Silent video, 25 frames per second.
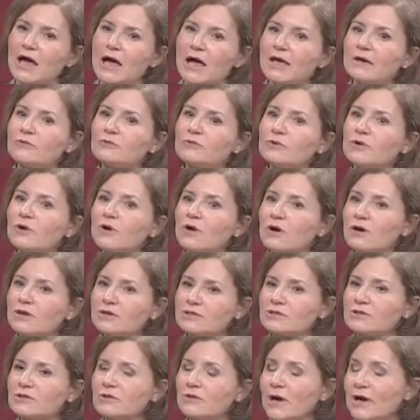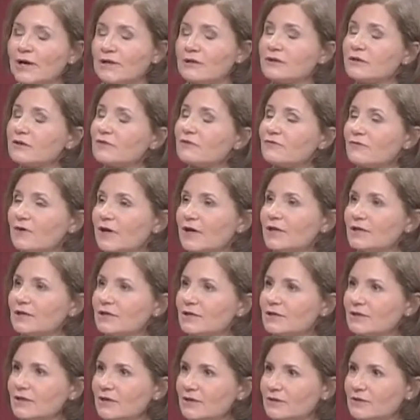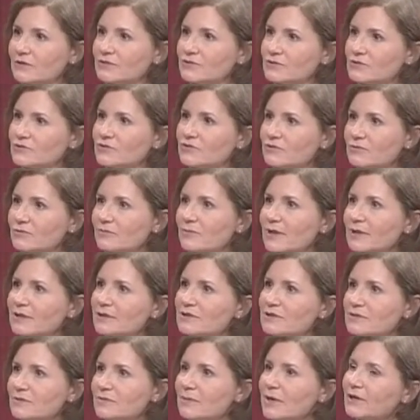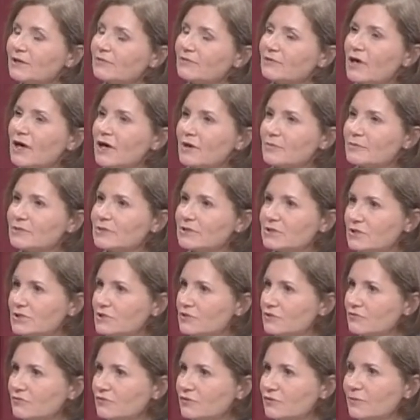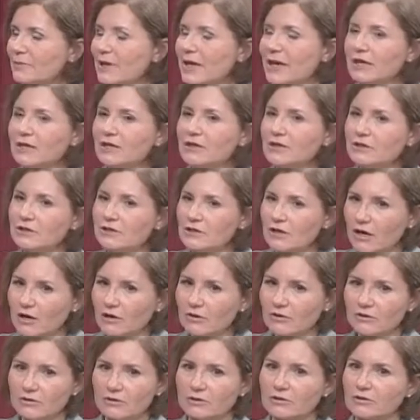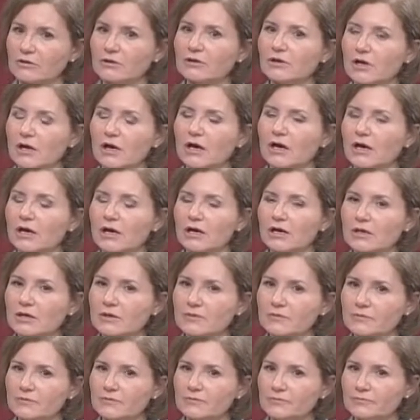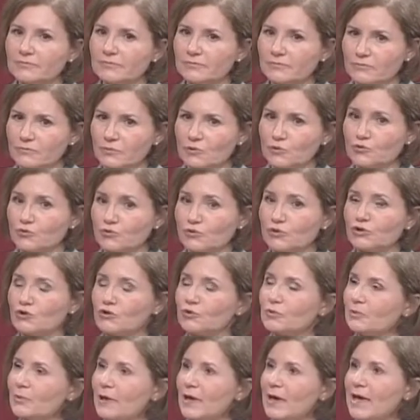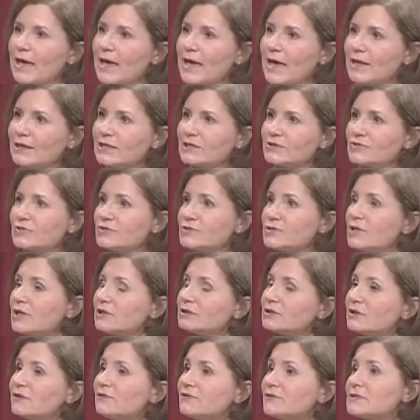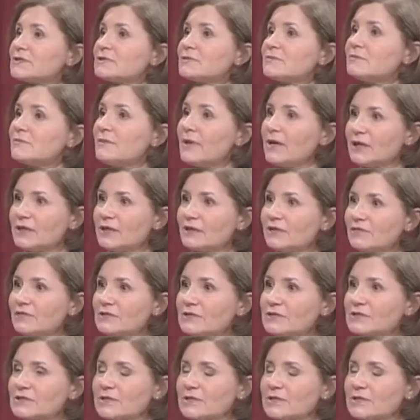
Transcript: And we're also, I think, finding that there's a tremendous amount of competition from a younger group. And as a result of that, many of